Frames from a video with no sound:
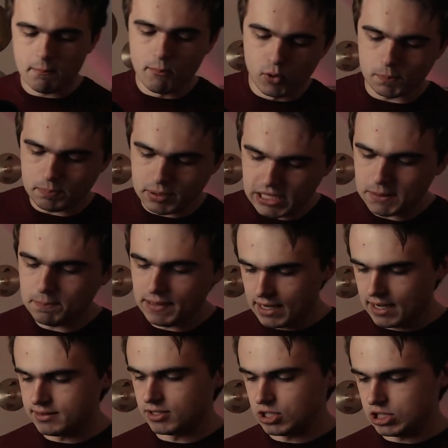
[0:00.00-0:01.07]
more pee-pee
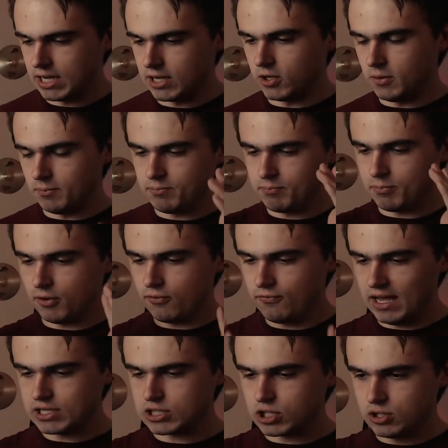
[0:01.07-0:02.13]
on the channel.
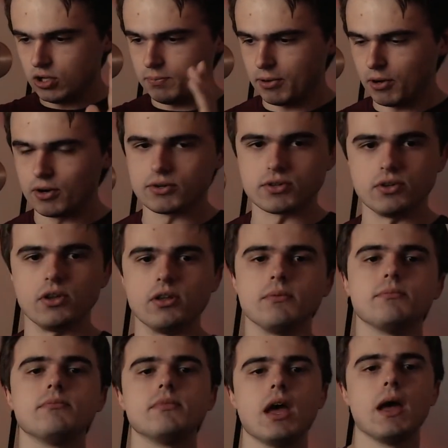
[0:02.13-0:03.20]
Professional, personal.
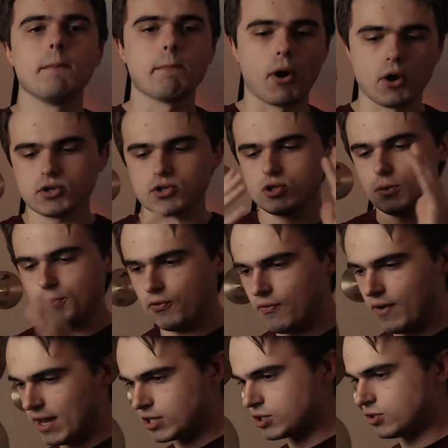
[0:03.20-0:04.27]
Personal,
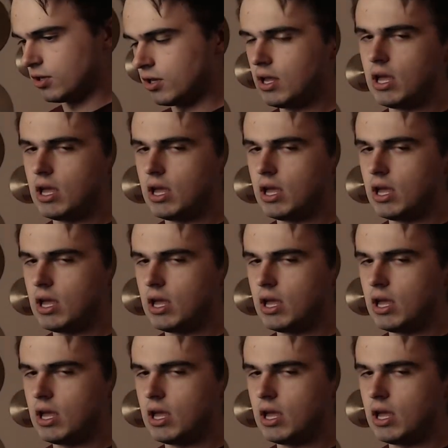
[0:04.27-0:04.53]
professional.